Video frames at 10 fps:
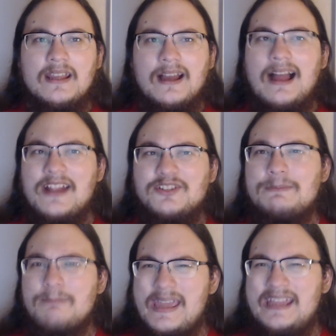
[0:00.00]
I
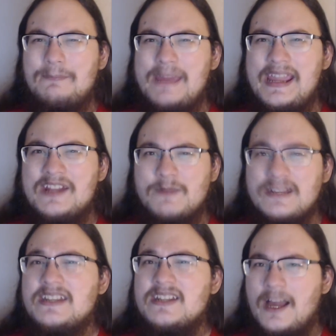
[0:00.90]
actually made a page, but I
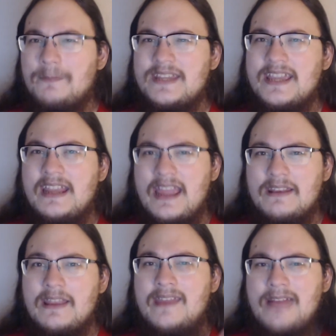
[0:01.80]
need to update it
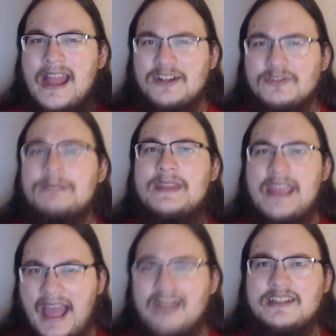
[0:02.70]
and actually be
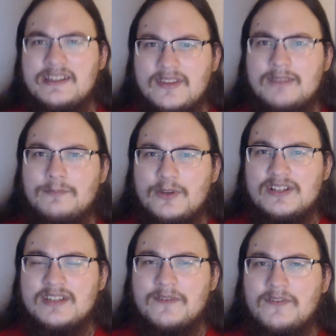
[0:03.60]
active in
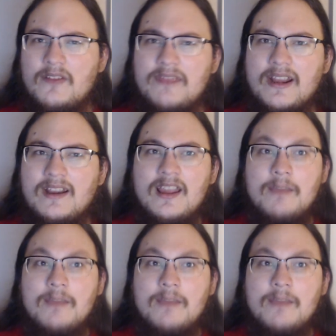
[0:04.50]
putting stuff on there.